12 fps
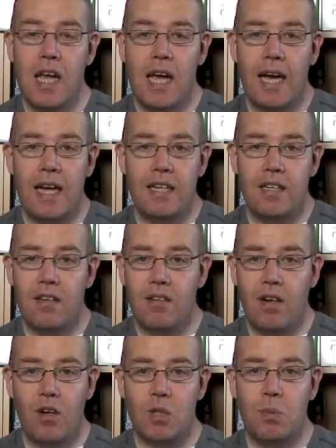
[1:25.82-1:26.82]
and
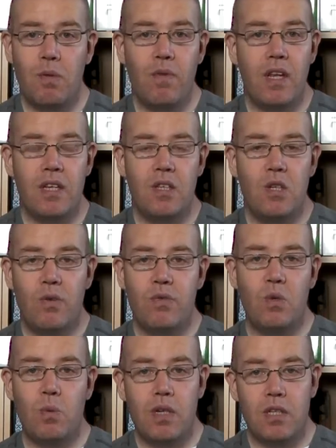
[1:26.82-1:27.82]
likes my videos enough
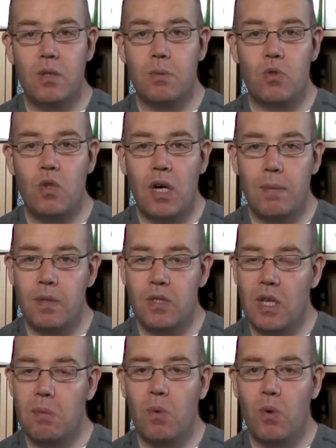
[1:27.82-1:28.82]
to want to subscribe and
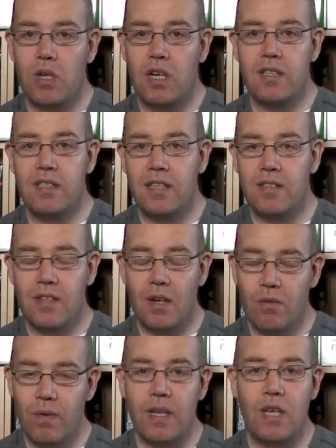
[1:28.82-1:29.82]
see more content. So
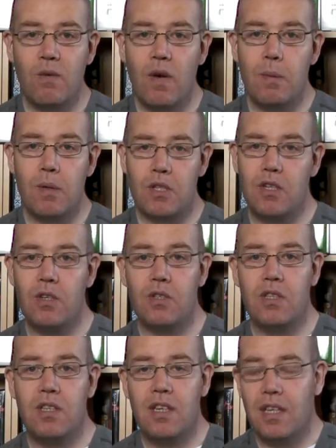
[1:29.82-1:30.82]
thank you very much,
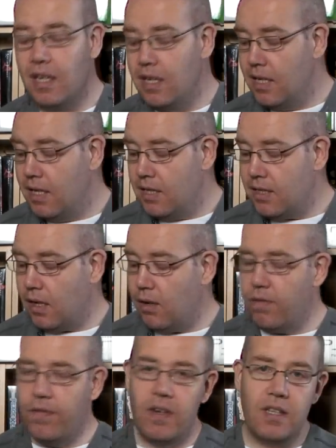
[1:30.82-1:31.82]
guys. So
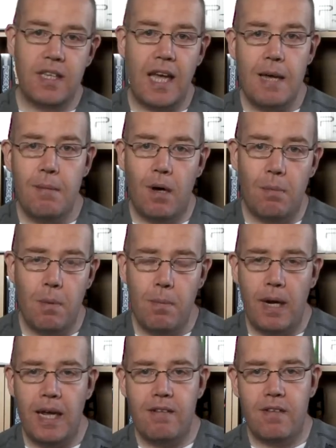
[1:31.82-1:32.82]
first game I've been
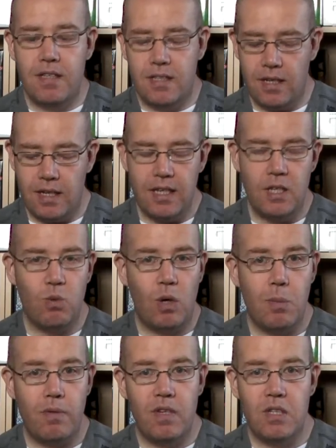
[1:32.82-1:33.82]
playing recently is one
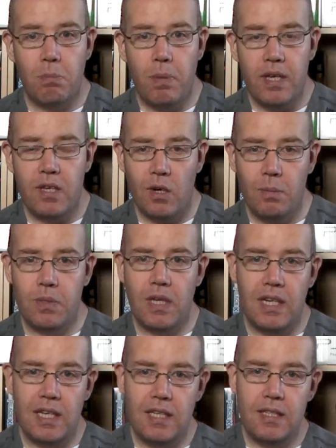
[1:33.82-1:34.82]
of my recent pickups,
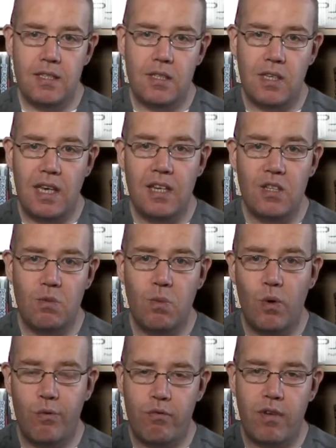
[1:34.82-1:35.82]
and it is Gears of
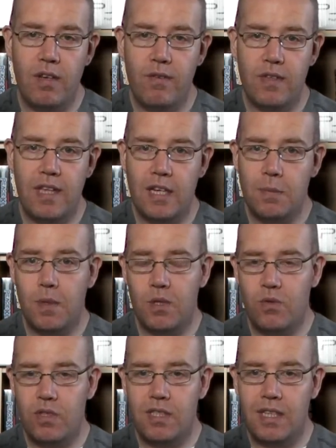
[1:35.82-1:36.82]
War 3 for the Xbox
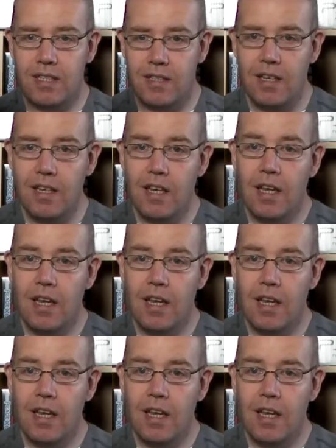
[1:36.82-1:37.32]
360.